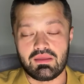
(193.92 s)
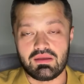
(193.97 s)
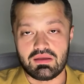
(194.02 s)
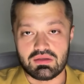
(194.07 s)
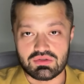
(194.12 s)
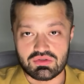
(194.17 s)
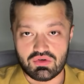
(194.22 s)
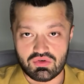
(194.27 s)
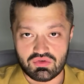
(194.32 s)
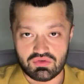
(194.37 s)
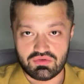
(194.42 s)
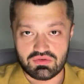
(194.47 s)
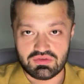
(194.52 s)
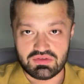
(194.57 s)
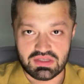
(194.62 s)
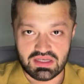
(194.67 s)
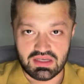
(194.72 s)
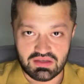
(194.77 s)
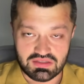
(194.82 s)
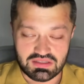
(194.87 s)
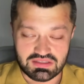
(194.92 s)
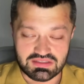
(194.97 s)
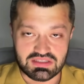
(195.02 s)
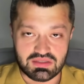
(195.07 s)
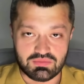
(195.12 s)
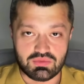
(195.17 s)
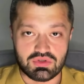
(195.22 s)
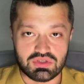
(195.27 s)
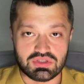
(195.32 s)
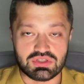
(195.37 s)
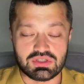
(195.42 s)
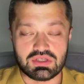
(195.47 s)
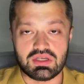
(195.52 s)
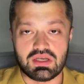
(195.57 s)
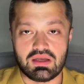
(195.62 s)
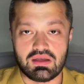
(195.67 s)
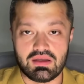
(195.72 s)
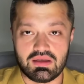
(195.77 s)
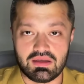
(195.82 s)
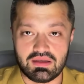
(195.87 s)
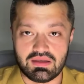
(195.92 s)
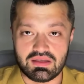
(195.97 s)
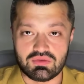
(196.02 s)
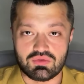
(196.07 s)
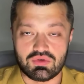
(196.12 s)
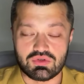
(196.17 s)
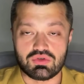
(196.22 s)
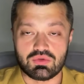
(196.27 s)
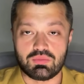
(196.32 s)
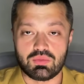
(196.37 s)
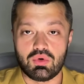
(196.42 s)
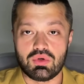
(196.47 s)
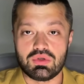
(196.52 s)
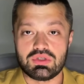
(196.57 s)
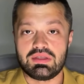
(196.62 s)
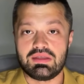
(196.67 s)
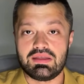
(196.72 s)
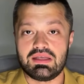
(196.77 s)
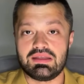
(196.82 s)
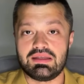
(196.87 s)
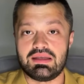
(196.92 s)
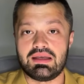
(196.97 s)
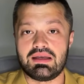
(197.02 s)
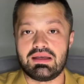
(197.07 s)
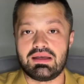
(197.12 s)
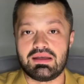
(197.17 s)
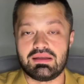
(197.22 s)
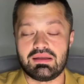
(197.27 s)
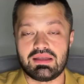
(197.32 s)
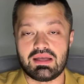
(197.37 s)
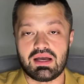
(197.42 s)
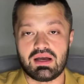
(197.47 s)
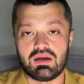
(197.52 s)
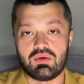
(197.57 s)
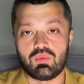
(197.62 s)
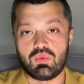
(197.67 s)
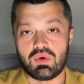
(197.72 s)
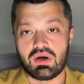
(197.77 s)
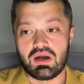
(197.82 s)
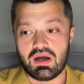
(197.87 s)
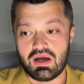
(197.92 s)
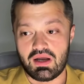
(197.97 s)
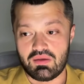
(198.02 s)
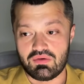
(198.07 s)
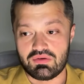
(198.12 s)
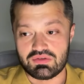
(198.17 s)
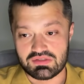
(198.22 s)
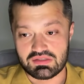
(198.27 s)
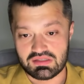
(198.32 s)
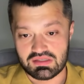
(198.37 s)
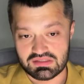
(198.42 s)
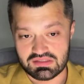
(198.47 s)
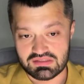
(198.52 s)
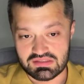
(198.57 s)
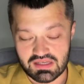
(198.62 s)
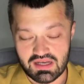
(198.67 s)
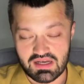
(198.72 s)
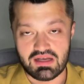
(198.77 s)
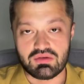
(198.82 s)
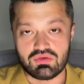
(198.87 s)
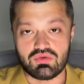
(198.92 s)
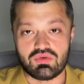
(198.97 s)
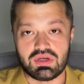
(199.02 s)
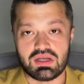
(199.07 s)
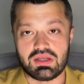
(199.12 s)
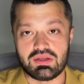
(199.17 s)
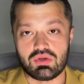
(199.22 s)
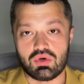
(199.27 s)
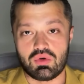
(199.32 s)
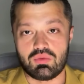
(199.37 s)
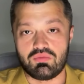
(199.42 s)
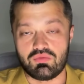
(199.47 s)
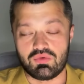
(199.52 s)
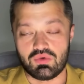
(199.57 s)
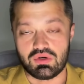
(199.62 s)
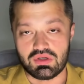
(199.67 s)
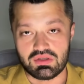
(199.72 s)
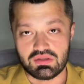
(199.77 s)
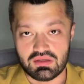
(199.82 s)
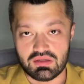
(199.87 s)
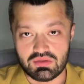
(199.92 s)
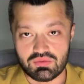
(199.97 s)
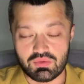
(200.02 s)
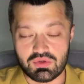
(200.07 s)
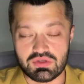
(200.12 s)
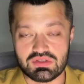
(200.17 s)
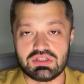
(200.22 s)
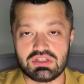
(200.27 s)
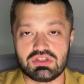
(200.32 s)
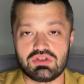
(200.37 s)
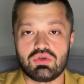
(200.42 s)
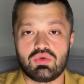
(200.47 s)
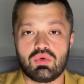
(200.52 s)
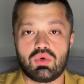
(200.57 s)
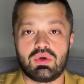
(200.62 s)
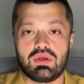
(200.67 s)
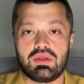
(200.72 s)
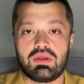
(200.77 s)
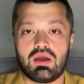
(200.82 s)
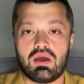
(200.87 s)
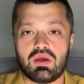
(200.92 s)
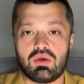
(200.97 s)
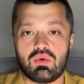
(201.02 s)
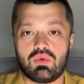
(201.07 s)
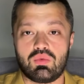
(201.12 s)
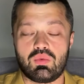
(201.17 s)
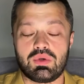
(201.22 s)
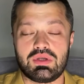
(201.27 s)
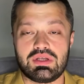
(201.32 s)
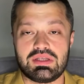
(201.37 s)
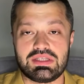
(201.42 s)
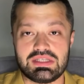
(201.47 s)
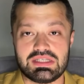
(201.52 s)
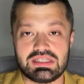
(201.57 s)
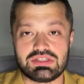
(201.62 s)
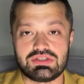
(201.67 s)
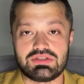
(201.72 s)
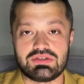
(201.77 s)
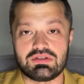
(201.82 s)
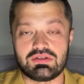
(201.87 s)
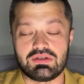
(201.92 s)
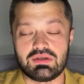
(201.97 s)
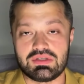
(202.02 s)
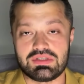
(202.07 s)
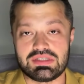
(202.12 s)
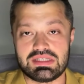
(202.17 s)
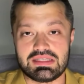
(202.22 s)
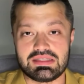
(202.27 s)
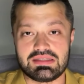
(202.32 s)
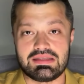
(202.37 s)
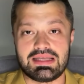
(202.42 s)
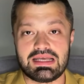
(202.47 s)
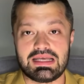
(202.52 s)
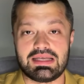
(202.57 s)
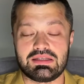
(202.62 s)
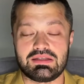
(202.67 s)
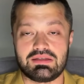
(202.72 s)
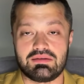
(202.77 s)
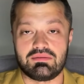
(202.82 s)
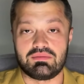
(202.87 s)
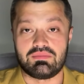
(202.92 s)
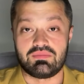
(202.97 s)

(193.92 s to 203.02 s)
So there in Zaporizhia, it was reported that an entire warehouse, an entire train convoy was destroyed along with at least 13 tanks.